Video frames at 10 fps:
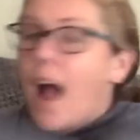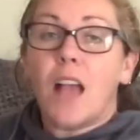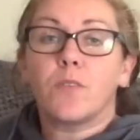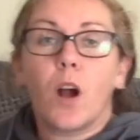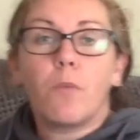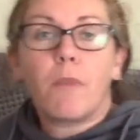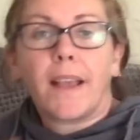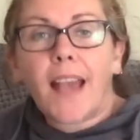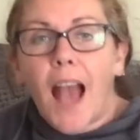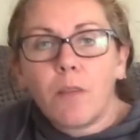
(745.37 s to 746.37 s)
I've got my
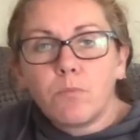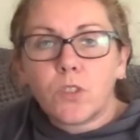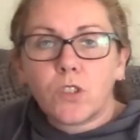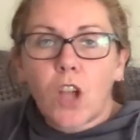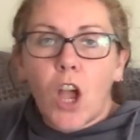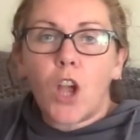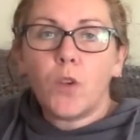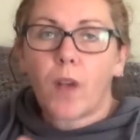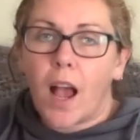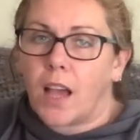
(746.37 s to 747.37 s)
camp
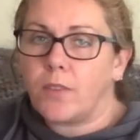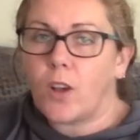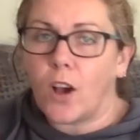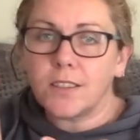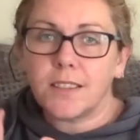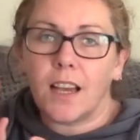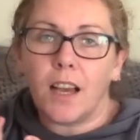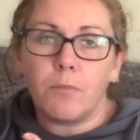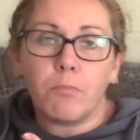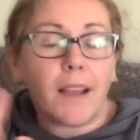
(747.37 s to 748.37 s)
stove. I've got
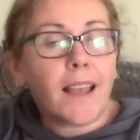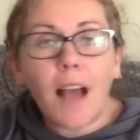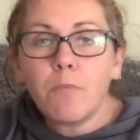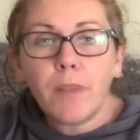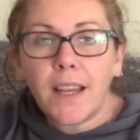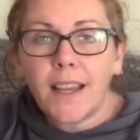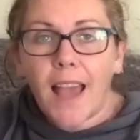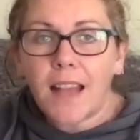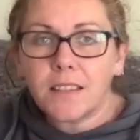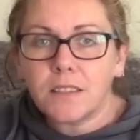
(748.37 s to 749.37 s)
my camping
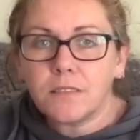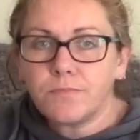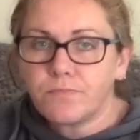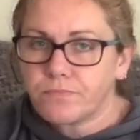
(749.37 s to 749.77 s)
kettle